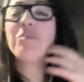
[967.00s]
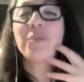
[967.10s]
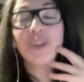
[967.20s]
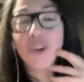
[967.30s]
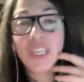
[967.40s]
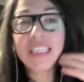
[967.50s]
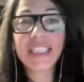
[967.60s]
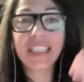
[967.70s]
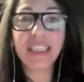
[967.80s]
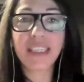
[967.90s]
but
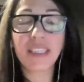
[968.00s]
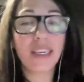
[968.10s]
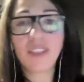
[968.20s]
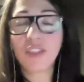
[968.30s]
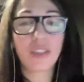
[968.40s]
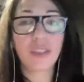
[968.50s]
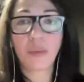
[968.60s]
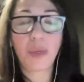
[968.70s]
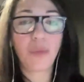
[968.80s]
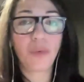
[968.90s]
honestly, the
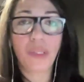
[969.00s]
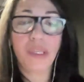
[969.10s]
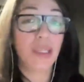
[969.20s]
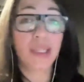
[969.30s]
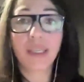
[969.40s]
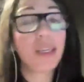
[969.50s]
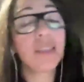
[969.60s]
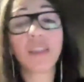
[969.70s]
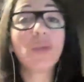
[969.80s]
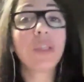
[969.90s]
people on the other side,
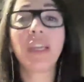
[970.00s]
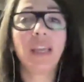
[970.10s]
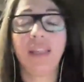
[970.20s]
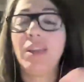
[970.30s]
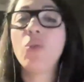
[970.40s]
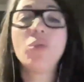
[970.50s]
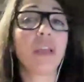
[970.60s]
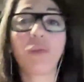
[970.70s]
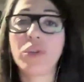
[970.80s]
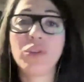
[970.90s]
they don't care. All
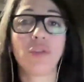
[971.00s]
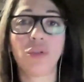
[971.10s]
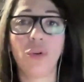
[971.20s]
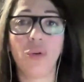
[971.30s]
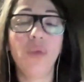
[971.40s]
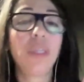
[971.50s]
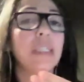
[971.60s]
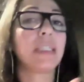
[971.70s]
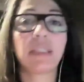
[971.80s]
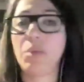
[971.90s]
they want to know in
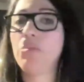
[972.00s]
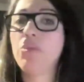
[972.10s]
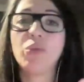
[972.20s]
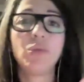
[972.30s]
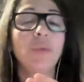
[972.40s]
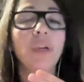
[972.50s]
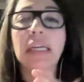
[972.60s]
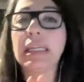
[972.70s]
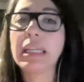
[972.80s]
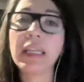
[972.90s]
a simple,
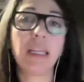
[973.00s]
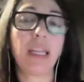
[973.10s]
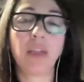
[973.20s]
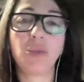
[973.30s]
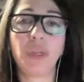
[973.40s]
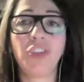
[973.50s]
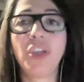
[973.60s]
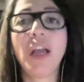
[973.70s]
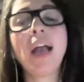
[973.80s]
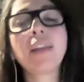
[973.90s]
clear language,
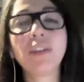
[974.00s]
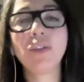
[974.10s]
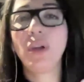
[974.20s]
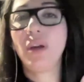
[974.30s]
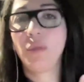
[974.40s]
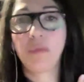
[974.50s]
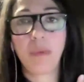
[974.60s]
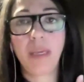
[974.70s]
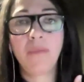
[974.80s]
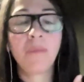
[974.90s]
how can you help
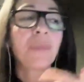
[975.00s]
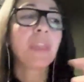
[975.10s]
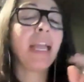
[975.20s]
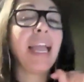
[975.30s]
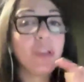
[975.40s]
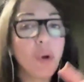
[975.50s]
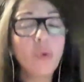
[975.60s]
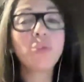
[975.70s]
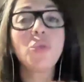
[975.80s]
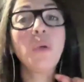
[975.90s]
me? And
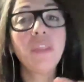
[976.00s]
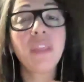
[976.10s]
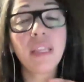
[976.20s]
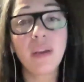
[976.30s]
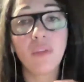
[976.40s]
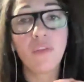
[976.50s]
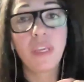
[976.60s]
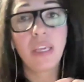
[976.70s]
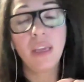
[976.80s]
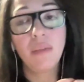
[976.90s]
also one thing that
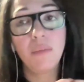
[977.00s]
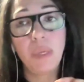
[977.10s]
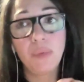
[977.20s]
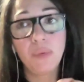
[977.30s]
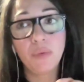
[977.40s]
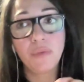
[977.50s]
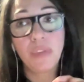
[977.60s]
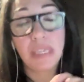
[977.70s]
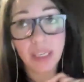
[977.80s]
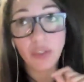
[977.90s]
people
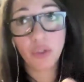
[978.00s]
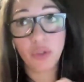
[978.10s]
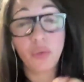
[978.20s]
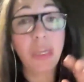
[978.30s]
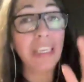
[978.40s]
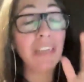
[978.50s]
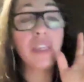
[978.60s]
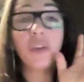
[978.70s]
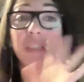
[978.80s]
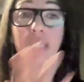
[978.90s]
forget to do, and
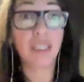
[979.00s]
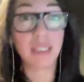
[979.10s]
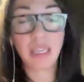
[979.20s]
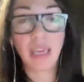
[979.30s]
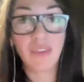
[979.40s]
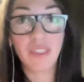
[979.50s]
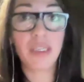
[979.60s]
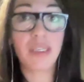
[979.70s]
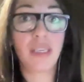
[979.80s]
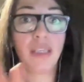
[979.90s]
even I've seen it in
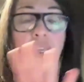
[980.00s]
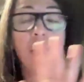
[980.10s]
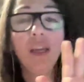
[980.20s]
advertising,